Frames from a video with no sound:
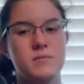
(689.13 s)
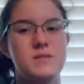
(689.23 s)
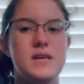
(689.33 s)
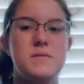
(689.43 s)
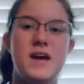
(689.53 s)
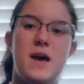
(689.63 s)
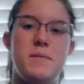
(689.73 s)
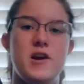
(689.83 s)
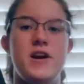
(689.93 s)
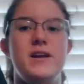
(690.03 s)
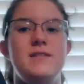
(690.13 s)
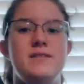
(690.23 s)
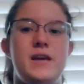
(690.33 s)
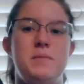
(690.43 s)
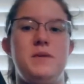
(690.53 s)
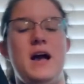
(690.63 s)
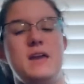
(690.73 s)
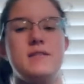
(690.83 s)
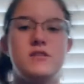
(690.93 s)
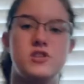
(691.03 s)
Same time period, same kind
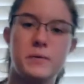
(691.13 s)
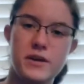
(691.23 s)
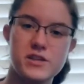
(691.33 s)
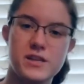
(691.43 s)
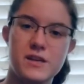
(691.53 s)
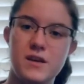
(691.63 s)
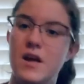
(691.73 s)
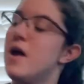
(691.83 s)
of situation.